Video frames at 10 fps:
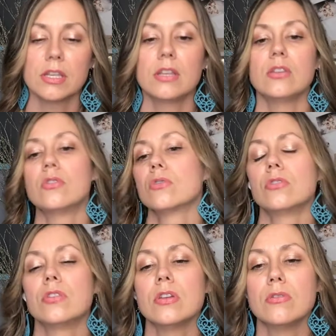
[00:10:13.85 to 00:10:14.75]
and you're
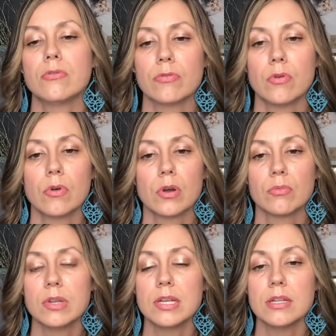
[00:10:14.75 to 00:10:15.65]
looking for
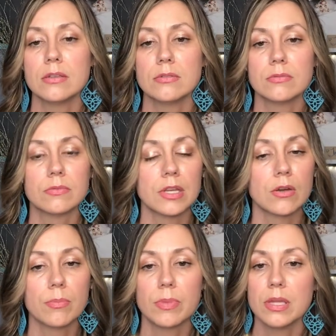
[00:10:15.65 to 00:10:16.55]
reading
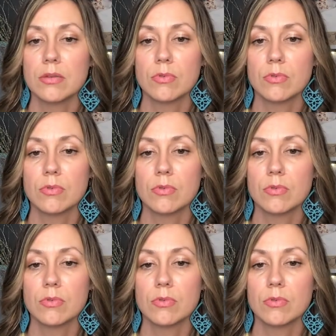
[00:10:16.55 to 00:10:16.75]
therapy,